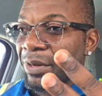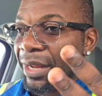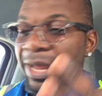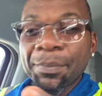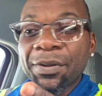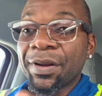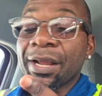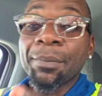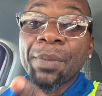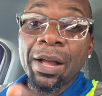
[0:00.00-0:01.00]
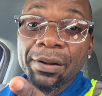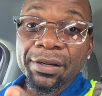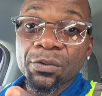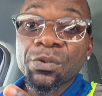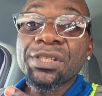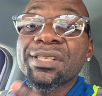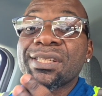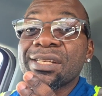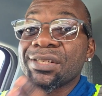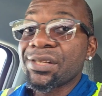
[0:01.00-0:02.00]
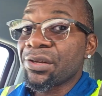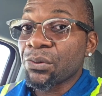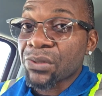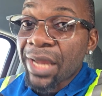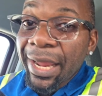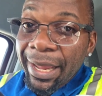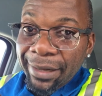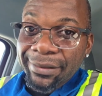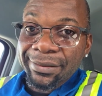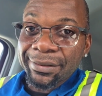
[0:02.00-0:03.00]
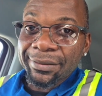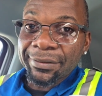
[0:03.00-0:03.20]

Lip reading: hammering about it, which is the Genius Act,